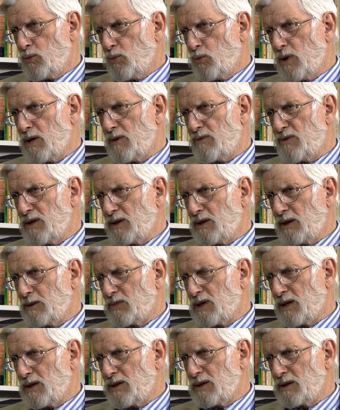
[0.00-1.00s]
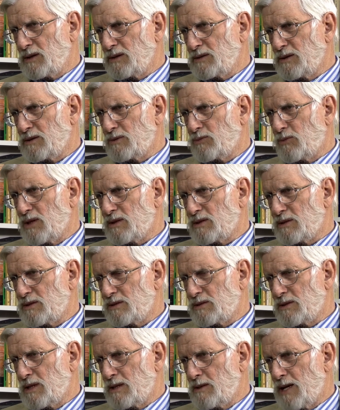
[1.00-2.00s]
way of thinking about things is
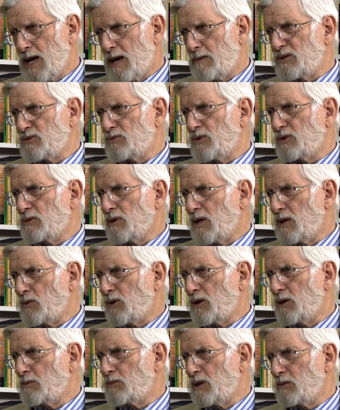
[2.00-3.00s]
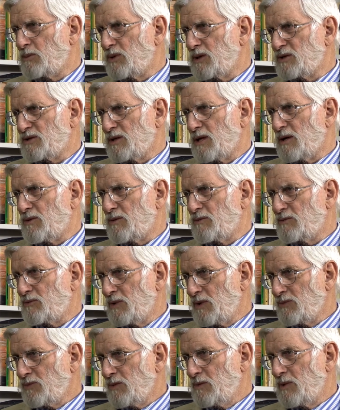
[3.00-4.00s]
what's happens with groundwater pumping south of
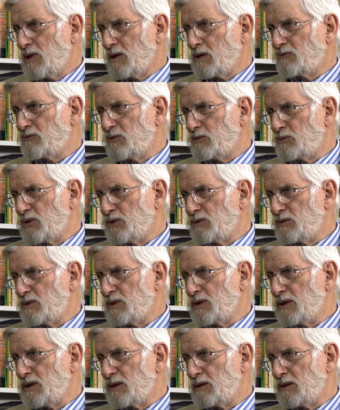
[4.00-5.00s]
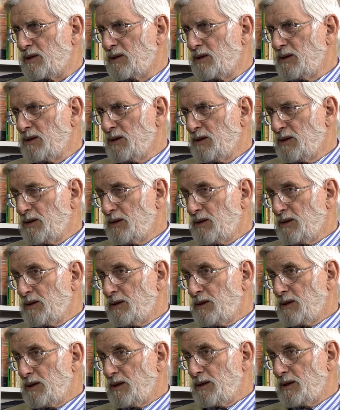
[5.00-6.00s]
Elephant Butte
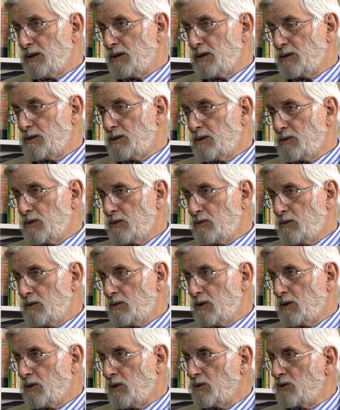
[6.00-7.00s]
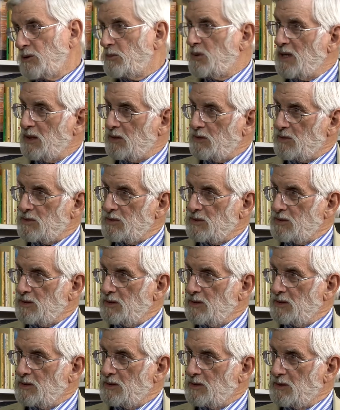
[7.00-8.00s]
and along the Pecos.
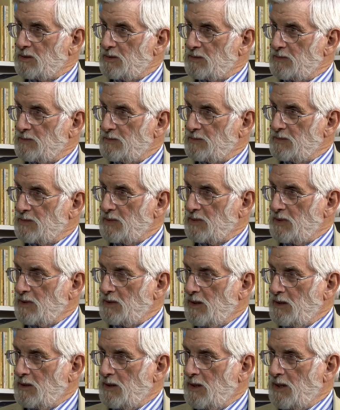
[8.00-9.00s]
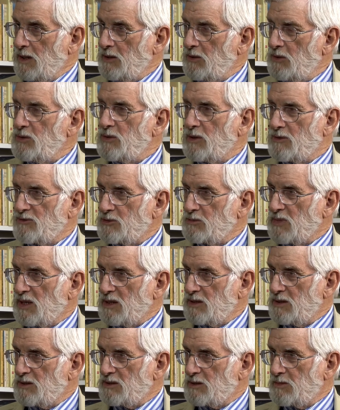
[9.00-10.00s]
And I know you have some
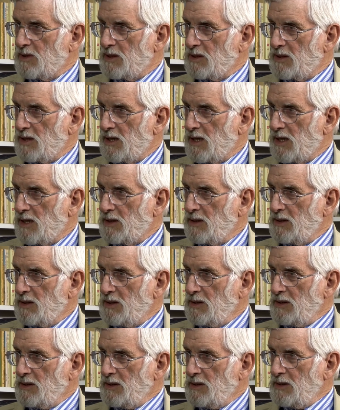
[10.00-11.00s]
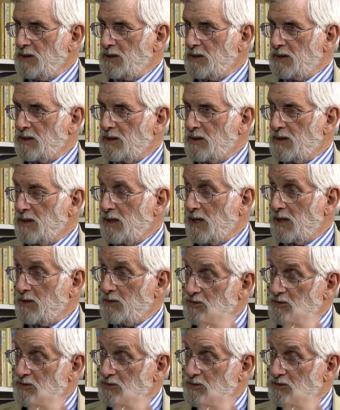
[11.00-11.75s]
ideas about that. I'd